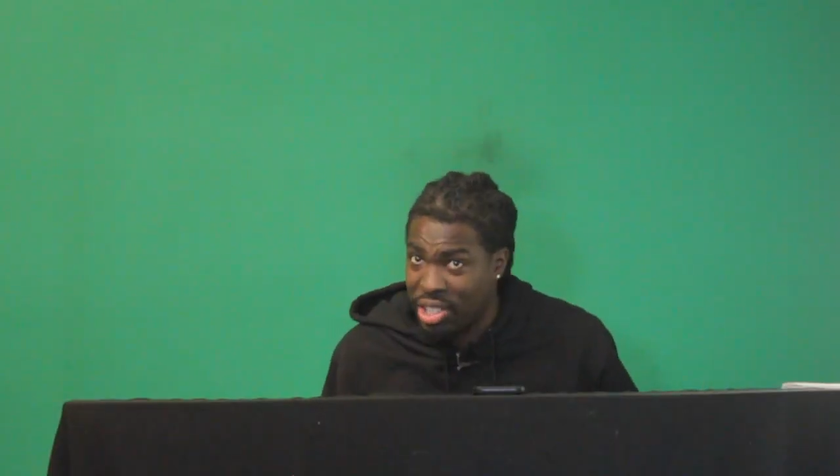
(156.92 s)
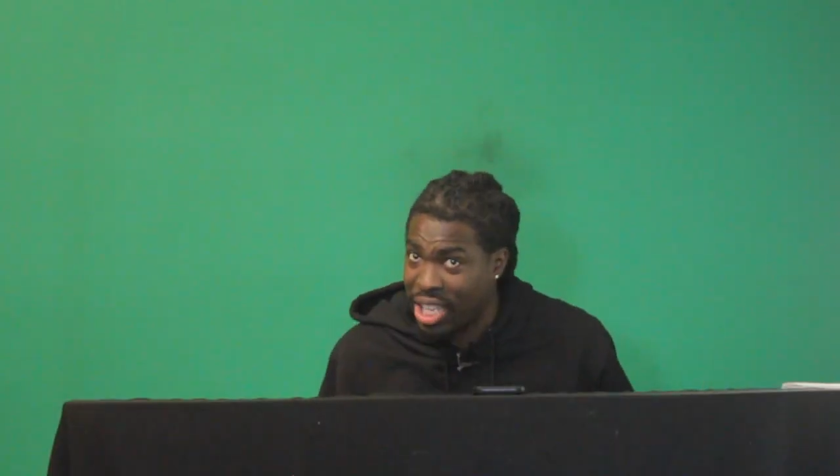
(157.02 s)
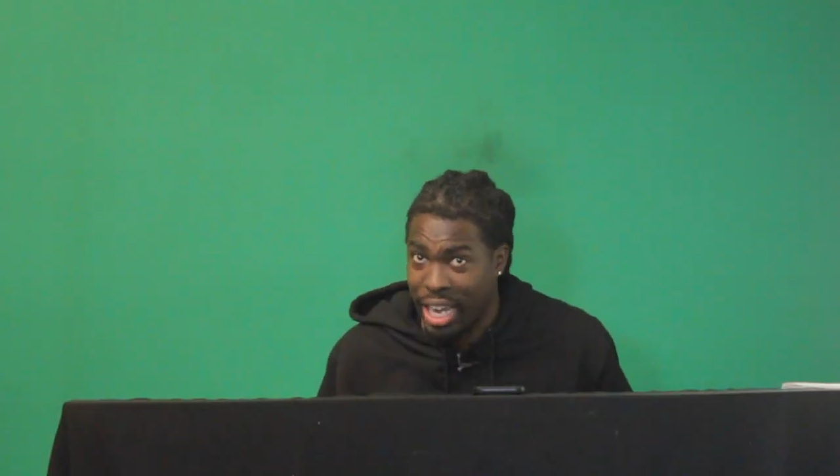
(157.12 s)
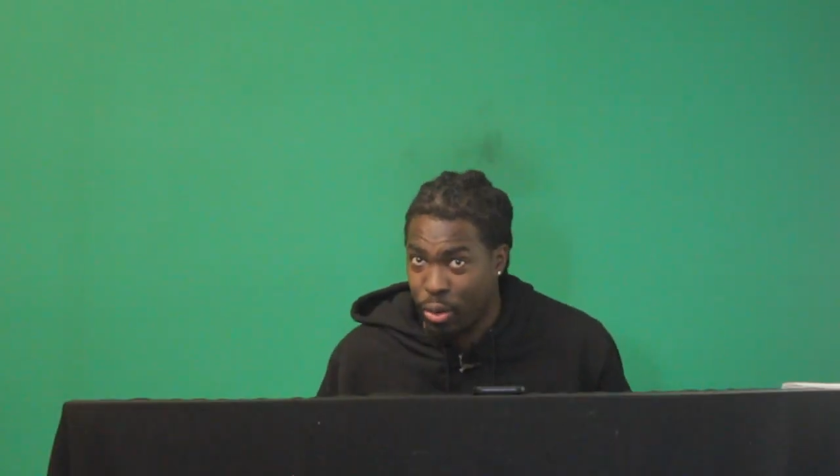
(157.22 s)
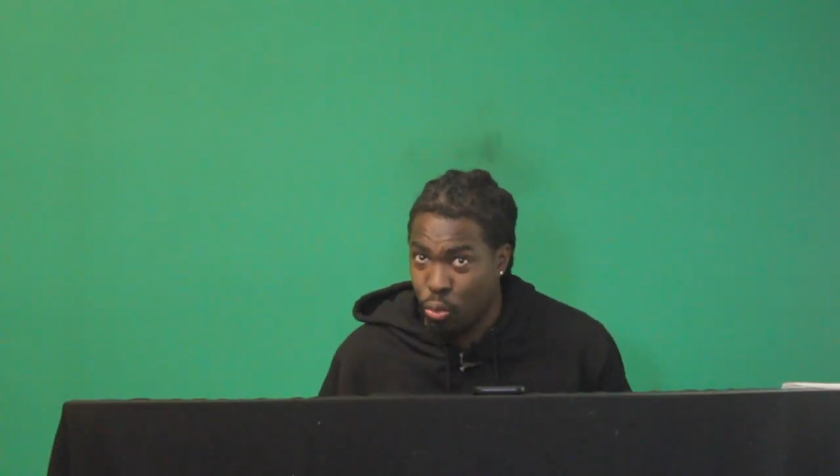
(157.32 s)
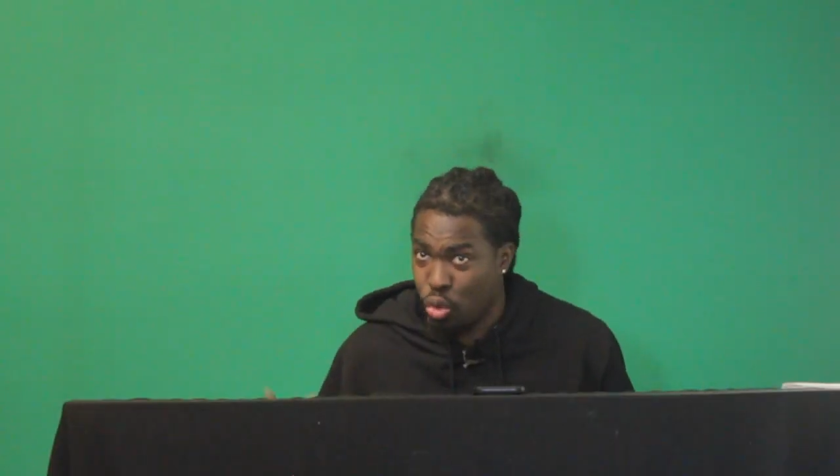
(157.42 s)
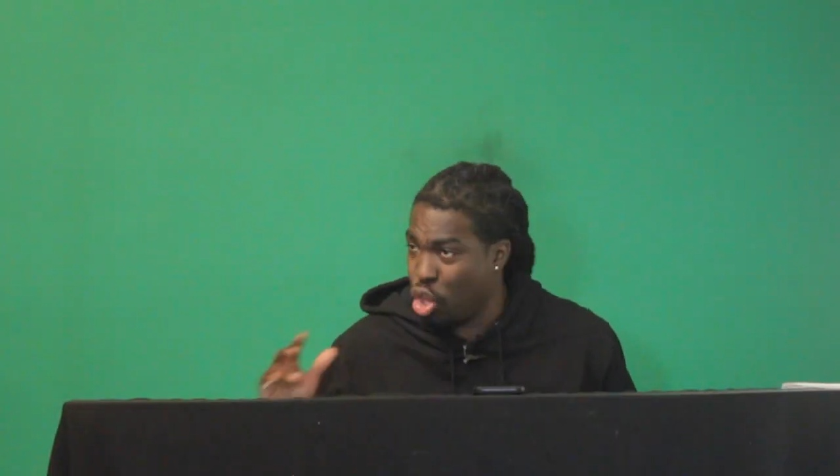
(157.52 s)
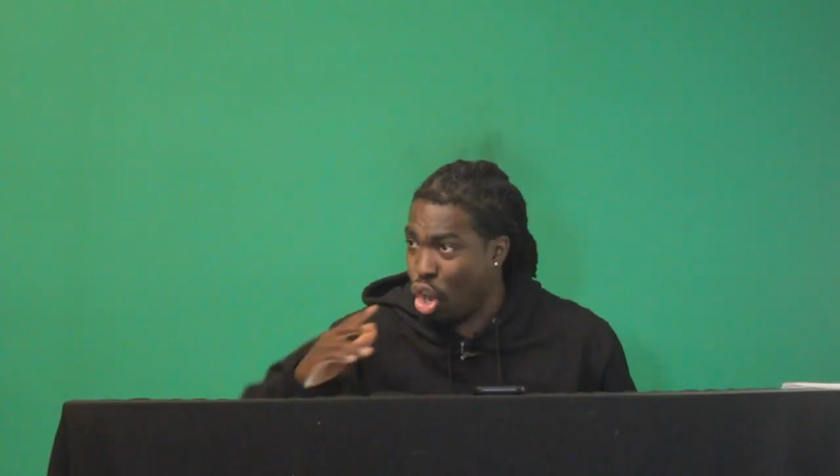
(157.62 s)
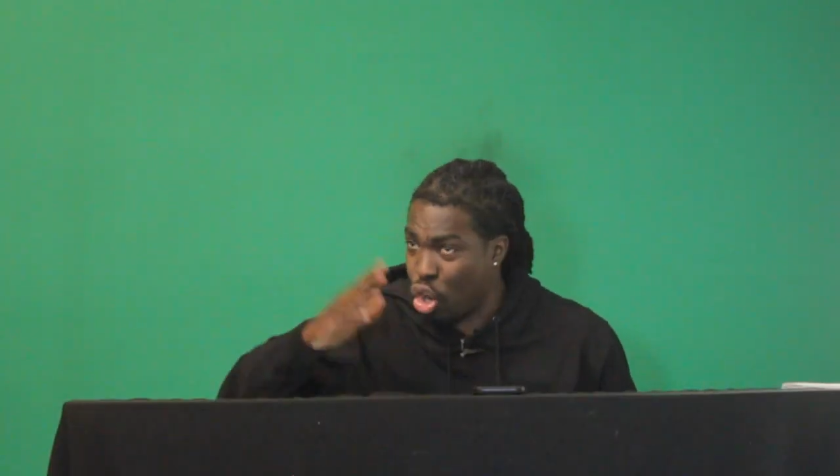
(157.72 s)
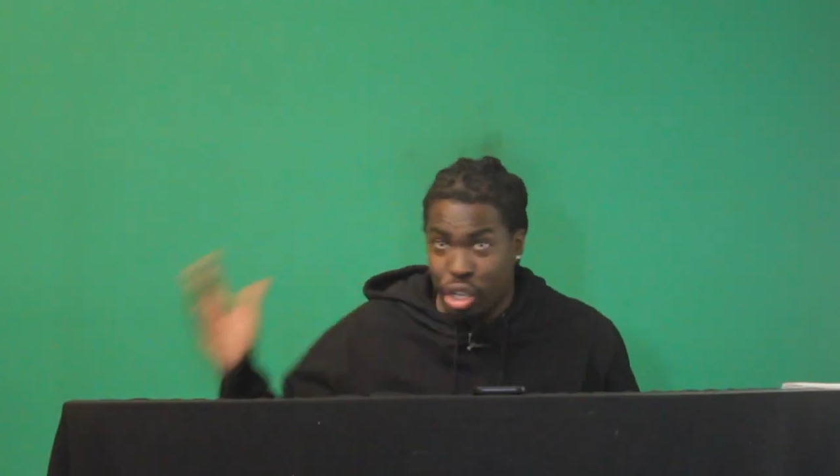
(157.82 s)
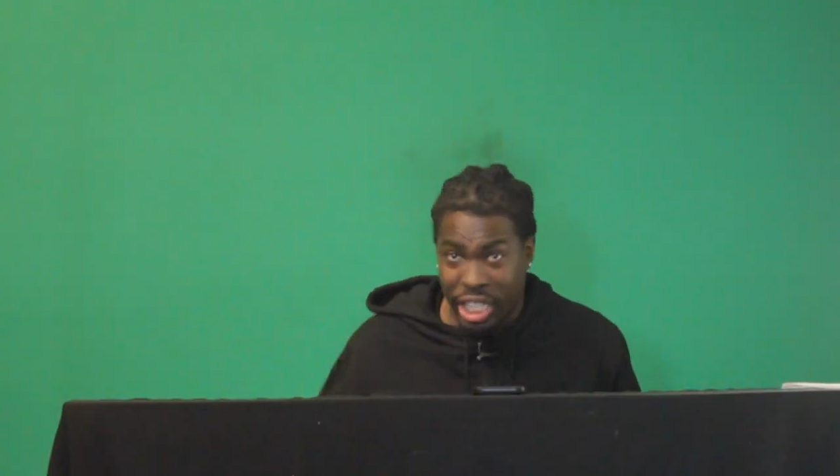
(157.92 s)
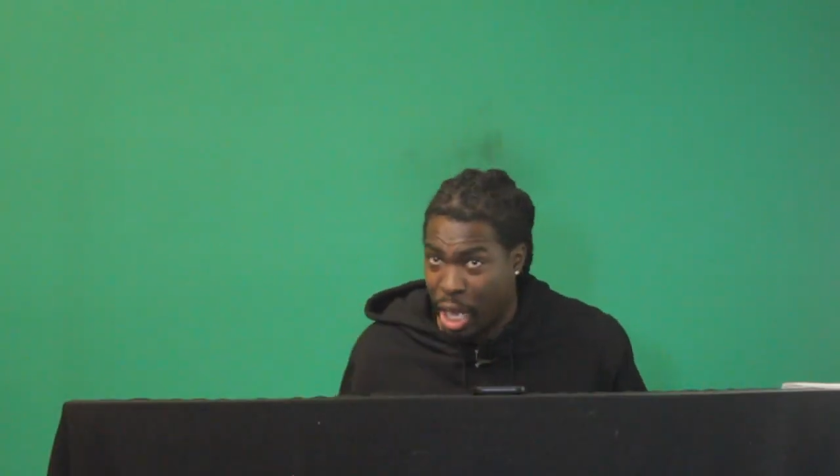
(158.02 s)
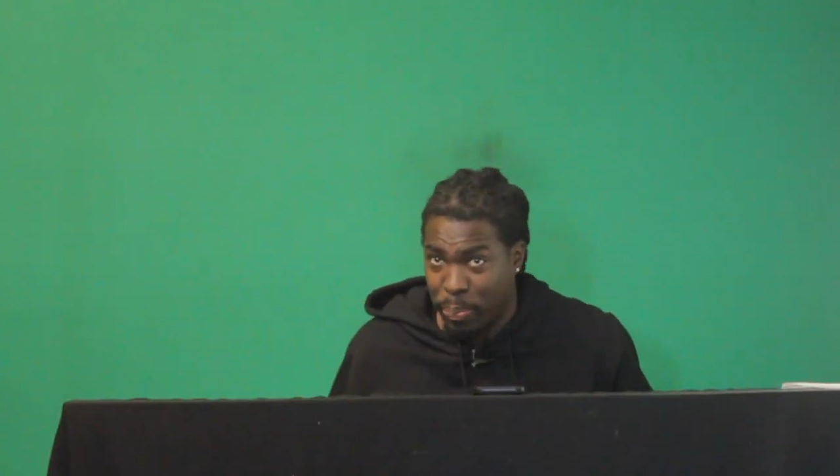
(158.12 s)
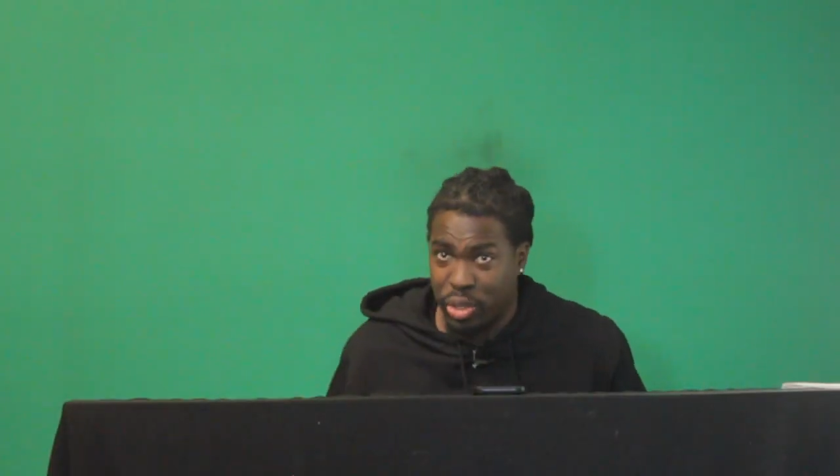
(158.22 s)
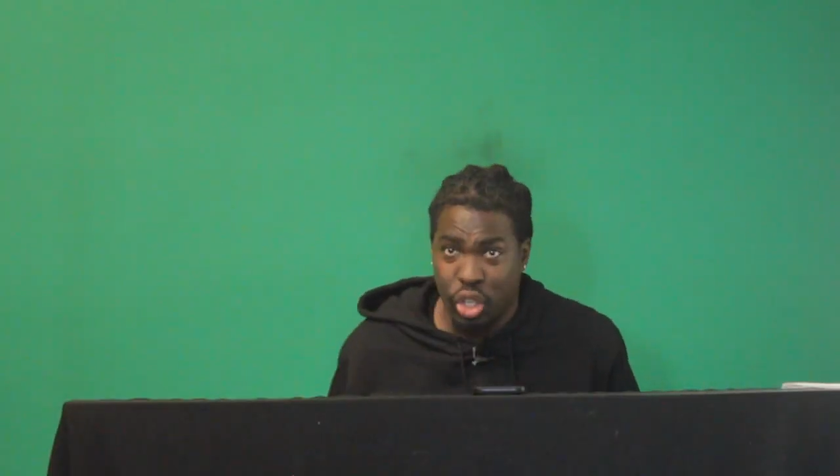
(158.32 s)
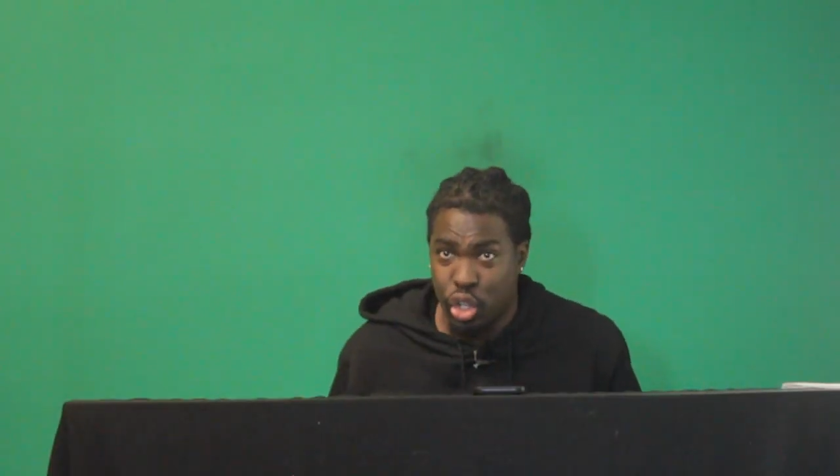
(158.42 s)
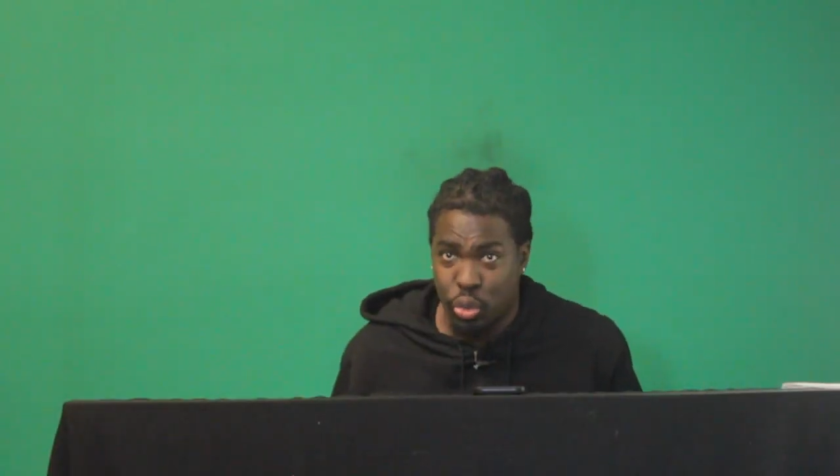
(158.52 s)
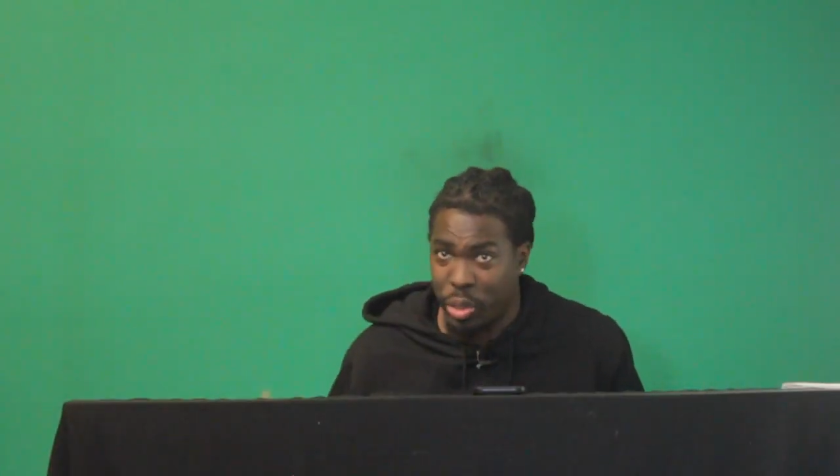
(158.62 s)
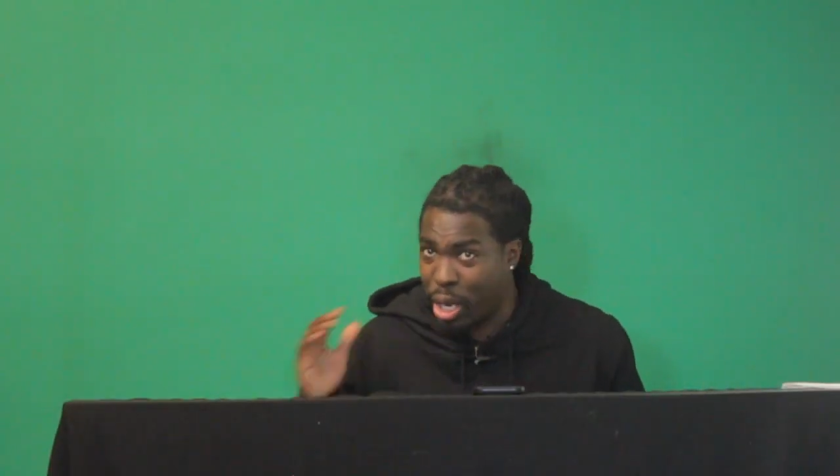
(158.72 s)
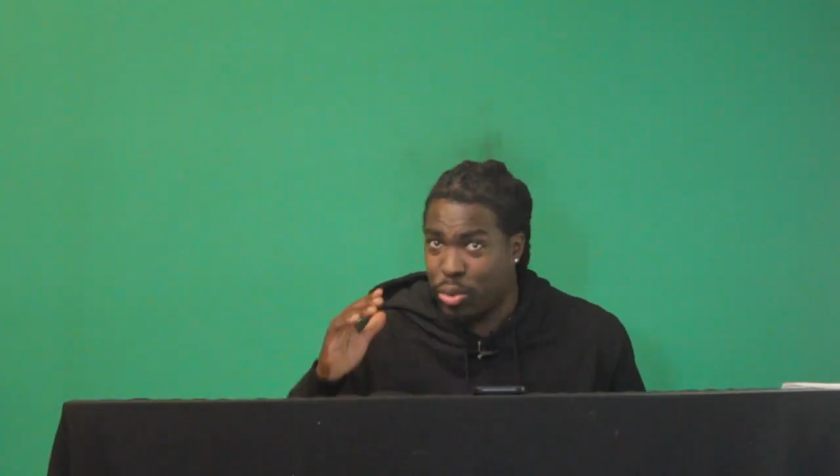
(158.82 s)
is like the early episodes
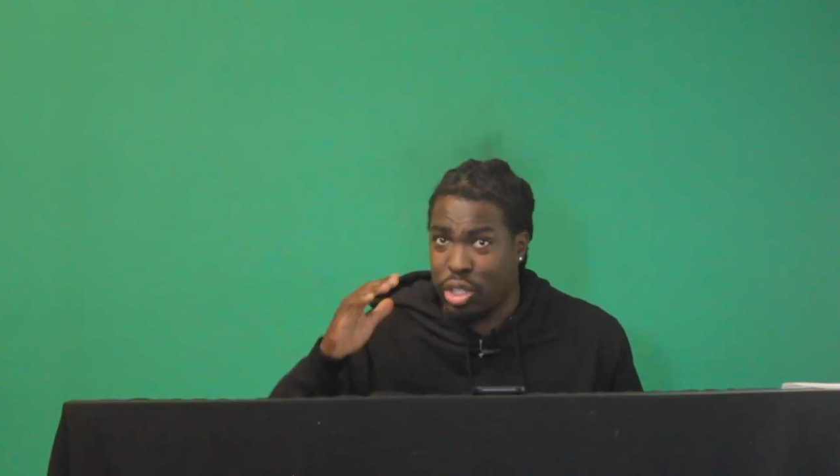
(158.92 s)
when they was